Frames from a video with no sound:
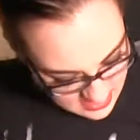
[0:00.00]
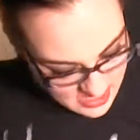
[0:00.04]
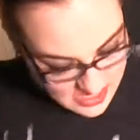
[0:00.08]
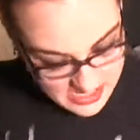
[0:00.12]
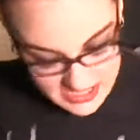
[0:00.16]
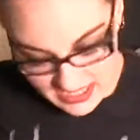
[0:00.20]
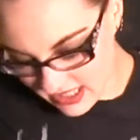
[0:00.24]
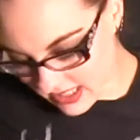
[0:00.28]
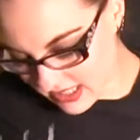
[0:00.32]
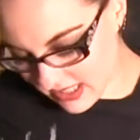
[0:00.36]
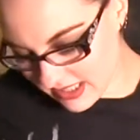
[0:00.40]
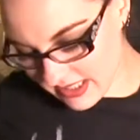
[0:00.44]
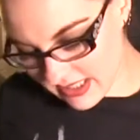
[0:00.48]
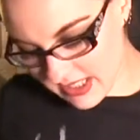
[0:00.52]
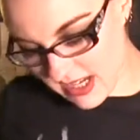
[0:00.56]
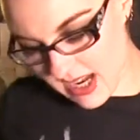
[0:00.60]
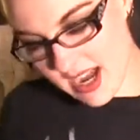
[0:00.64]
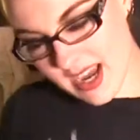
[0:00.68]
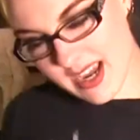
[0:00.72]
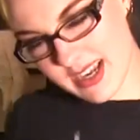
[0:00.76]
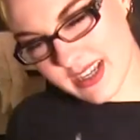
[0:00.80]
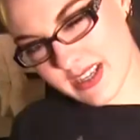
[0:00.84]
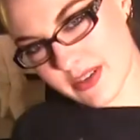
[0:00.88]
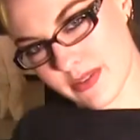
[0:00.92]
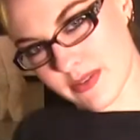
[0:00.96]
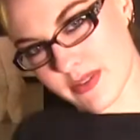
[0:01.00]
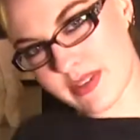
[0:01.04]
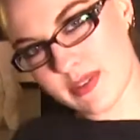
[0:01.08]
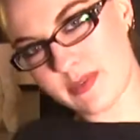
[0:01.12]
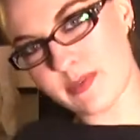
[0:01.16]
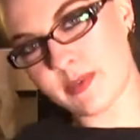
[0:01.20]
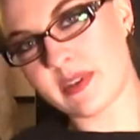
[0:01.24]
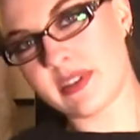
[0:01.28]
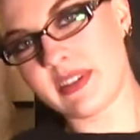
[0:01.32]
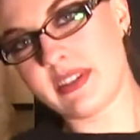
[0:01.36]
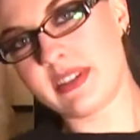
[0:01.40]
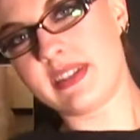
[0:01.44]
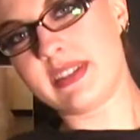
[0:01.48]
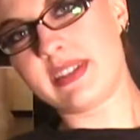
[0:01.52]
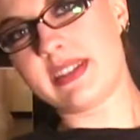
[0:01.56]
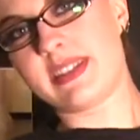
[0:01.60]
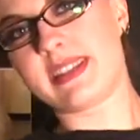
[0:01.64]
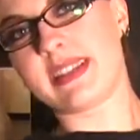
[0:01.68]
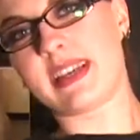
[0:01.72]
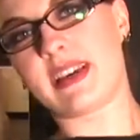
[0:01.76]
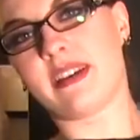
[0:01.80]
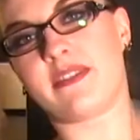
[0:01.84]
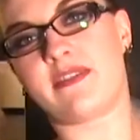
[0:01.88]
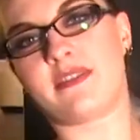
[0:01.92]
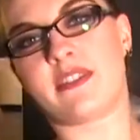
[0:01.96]
again, I used one of
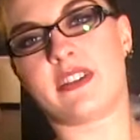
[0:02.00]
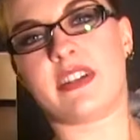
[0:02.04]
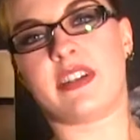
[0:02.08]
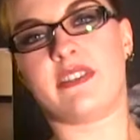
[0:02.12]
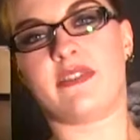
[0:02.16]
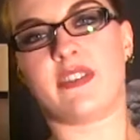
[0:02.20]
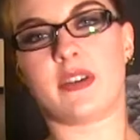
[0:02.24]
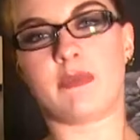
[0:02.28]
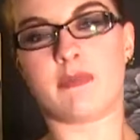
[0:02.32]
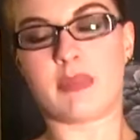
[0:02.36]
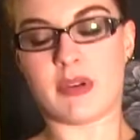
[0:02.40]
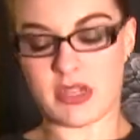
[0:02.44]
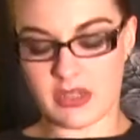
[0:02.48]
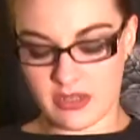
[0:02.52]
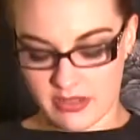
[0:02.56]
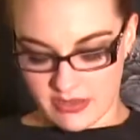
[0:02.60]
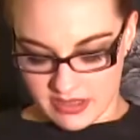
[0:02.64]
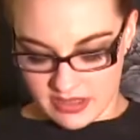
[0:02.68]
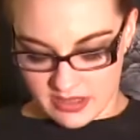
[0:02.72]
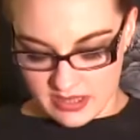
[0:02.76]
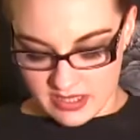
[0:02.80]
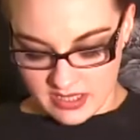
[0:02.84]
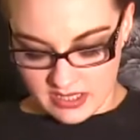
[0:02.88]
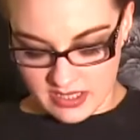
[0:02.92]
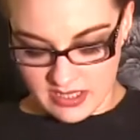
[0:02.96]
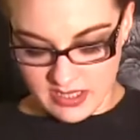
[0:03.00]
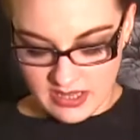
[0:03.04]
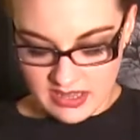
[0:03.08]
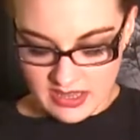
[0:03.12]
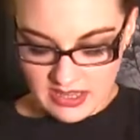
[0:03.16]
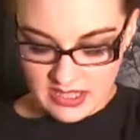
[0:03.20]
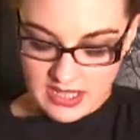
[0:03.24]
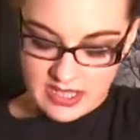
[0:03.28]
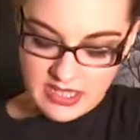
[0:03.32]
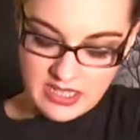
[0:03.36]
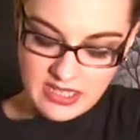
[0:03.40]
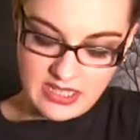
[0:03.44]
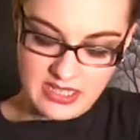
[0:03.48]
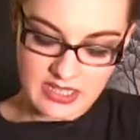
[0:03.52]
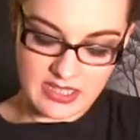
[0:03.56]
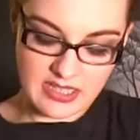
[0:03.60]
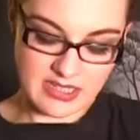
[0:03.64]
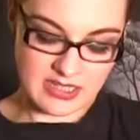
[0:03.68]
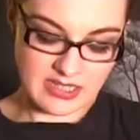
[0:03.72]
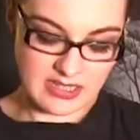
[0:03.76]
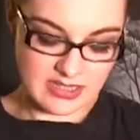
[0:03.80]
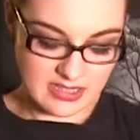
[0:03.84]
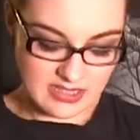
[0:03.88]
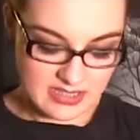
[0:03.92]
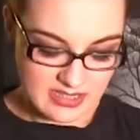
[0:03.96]
these after giving birth. They
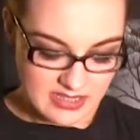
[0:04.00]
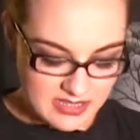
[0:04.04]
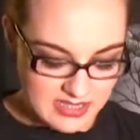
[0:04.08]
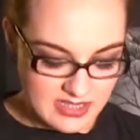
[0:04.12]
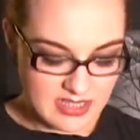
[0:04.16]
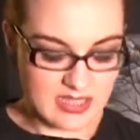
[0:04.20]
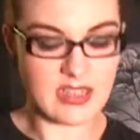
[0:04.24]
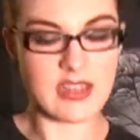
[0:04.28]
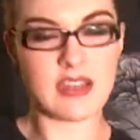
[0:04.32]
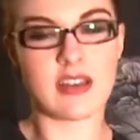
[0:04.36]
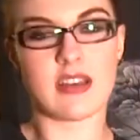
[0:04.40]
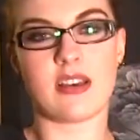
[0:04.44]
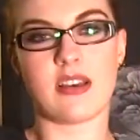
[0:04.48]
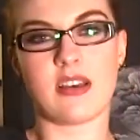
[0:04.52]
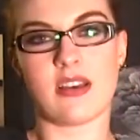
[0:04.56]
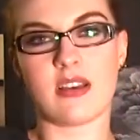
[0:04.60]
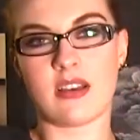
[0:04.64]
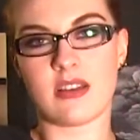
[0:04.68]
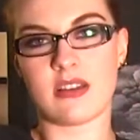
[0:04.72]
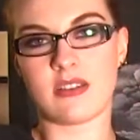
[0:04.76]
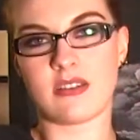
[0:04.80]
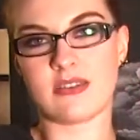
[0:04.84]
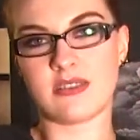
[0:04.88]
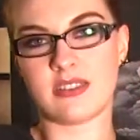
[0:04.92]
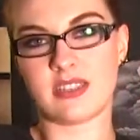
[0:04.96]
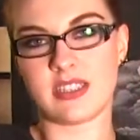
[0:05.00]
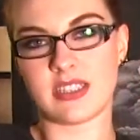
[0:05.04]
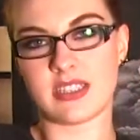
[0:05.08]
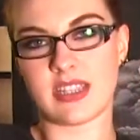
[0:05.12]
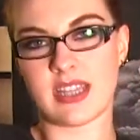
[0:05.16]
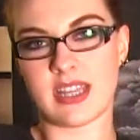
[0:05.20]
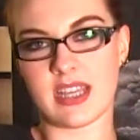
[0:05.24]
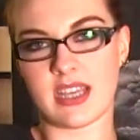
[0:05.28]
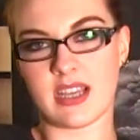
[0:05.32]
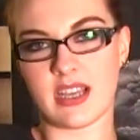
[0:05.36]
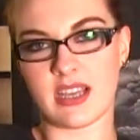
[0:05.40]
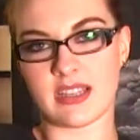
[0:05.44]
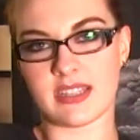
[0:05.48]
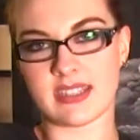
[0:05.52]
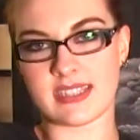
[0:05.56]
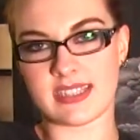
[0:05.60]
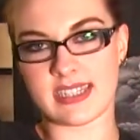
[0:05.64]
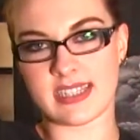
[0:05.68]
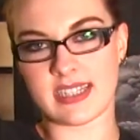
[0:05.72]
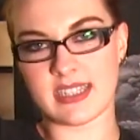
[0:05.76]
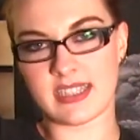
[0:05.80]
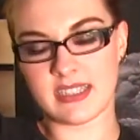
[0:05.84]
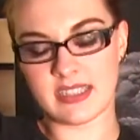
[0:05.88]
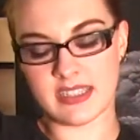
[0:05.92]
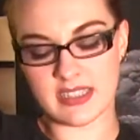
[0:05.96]
hold your things
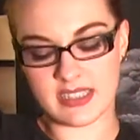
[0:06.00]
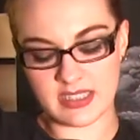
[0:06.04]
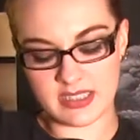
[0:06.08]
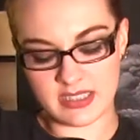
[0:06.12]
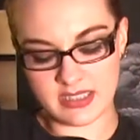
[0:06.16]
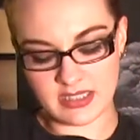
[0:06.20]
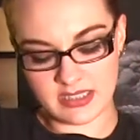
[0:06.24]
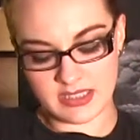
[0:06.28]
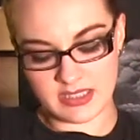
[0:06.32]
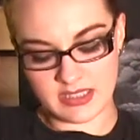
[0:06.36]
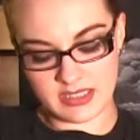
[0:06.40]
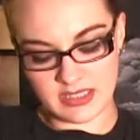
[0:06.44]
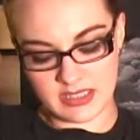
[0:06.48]
in.